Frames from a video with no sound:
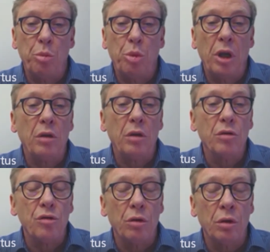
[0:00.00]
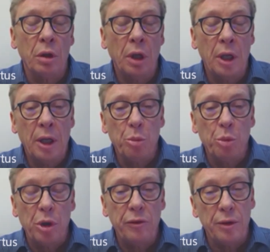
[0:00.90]
pain control,
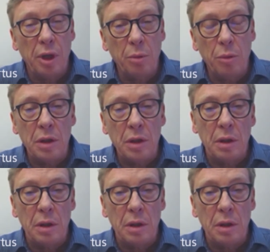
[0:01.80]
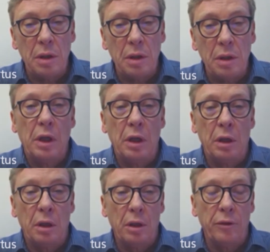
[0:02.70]
but for them it's a big
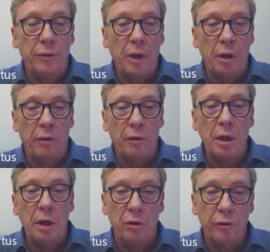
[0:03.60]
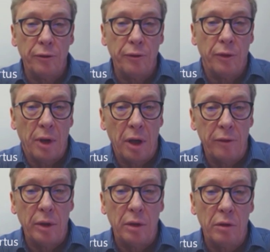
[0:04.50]
deal if they think of
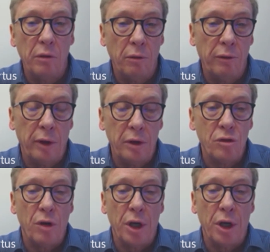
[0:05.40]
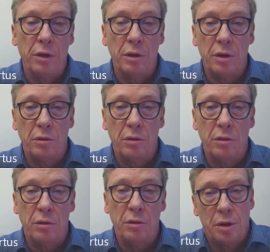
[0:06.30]
having a tooth extracted
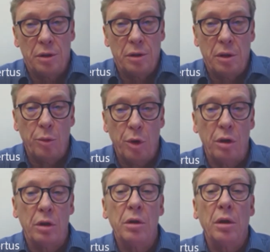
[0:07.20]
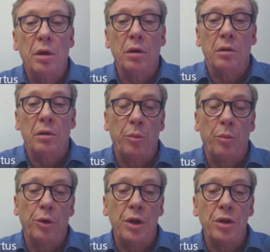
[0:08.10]
or some other
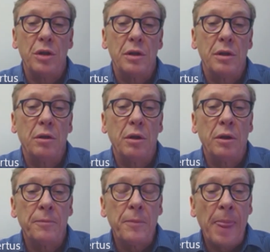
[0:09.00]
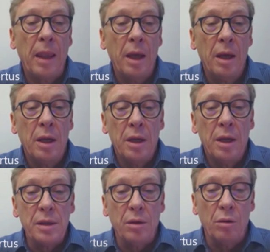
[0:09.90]
operations done.
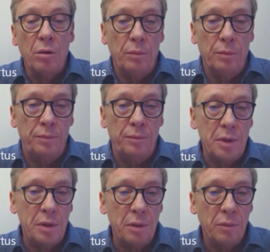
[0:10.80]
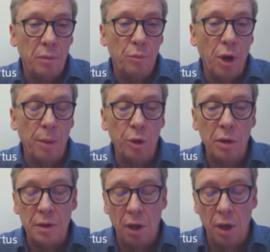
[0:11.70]
So primary
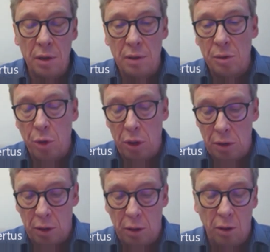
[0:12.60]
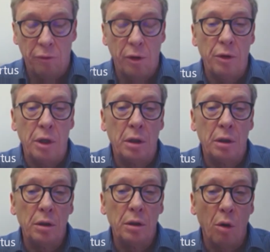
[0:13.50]
incisors basically are very
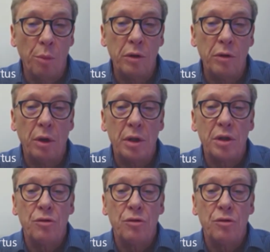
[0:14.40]
common to extract.